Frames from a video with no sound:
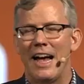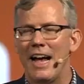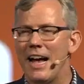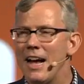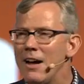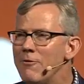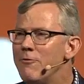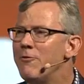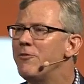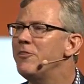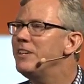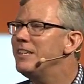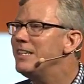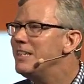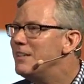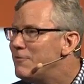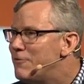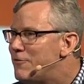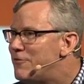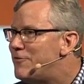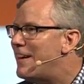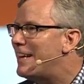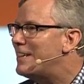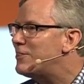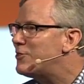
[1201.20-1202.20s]
Every
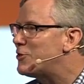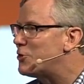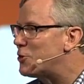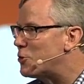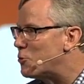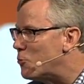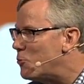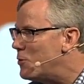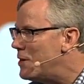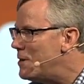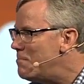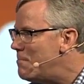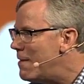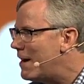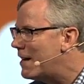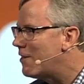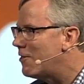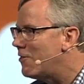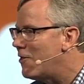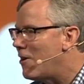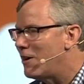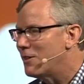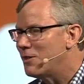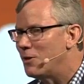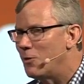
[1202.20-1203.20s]
investor we met
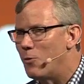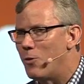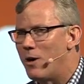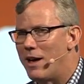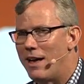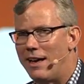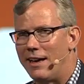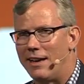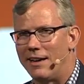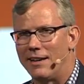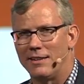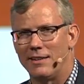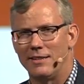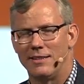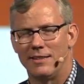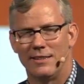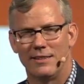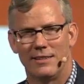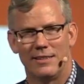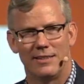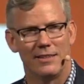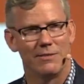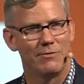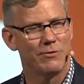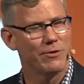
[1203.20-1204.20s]
along the way,
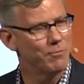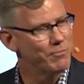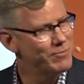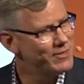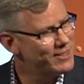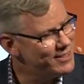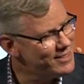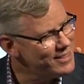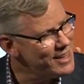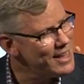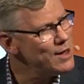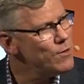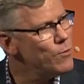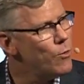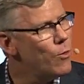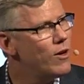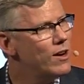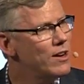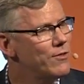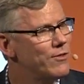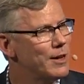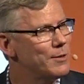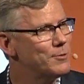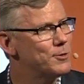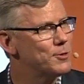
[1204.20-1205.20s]
from day one
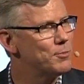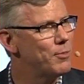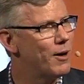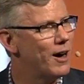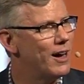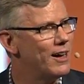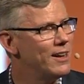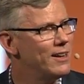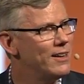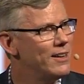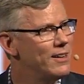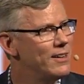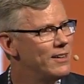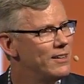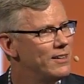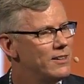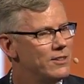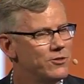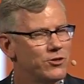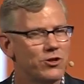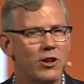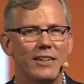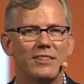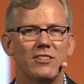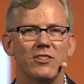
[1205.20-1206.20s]
of HubSpot,
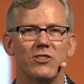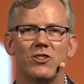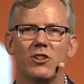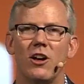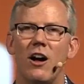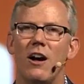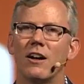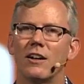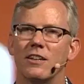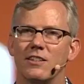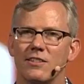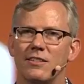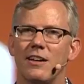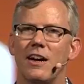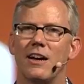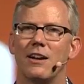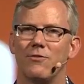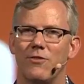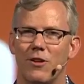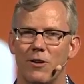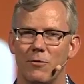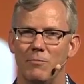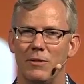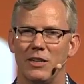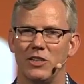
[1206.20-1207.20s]
tried to talk us out
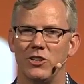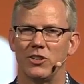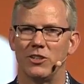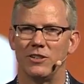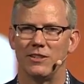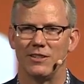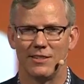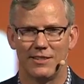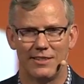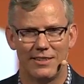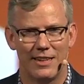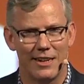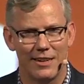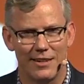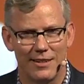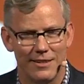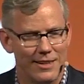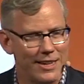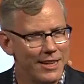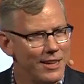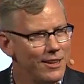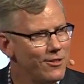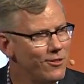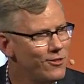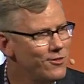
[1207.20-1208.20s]
of our mission, said,
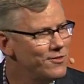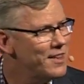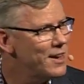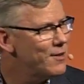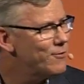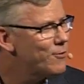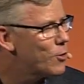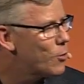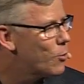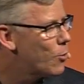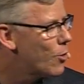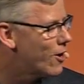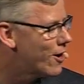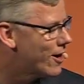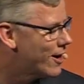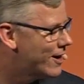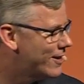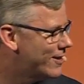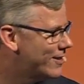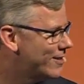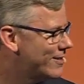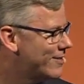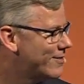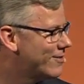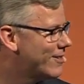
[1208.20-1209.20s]
it'll never work,
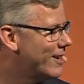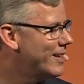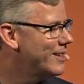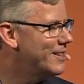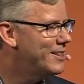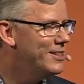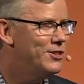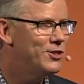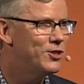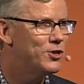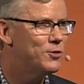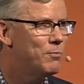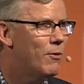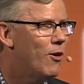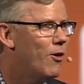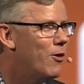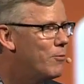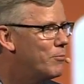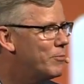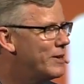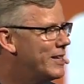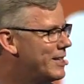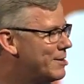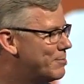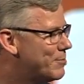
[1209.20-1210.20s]
right? These small,
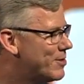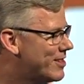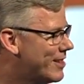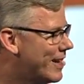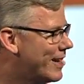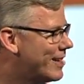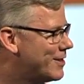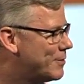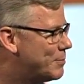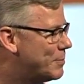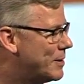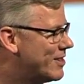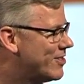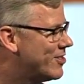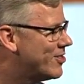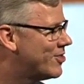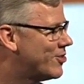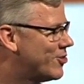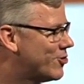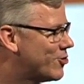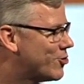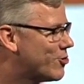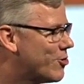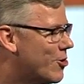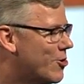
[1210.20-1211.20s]
medium-sized
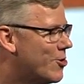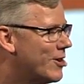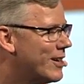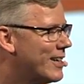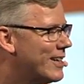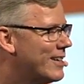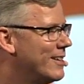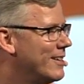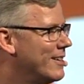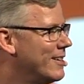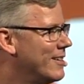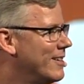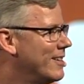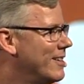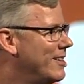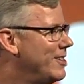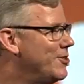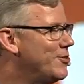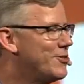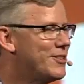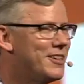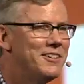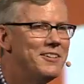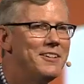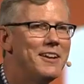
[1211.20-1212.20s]
businesses are growing.
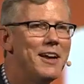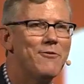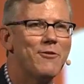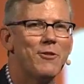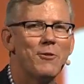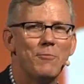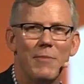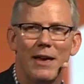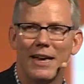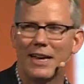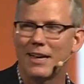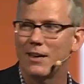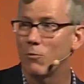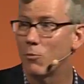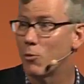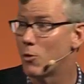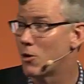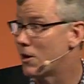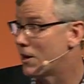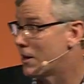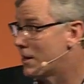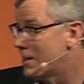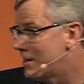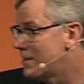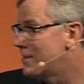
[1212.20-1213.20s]
You can never make it
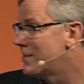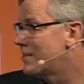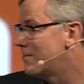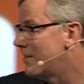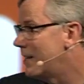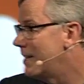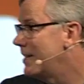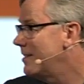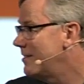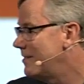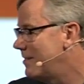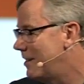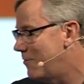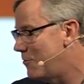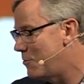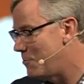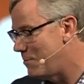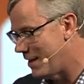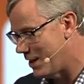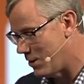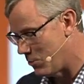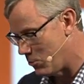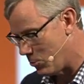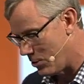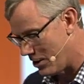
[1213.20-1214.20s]
work, right? Never
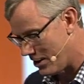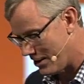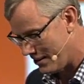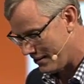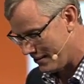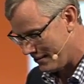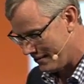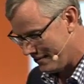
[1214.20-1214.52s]
make it work.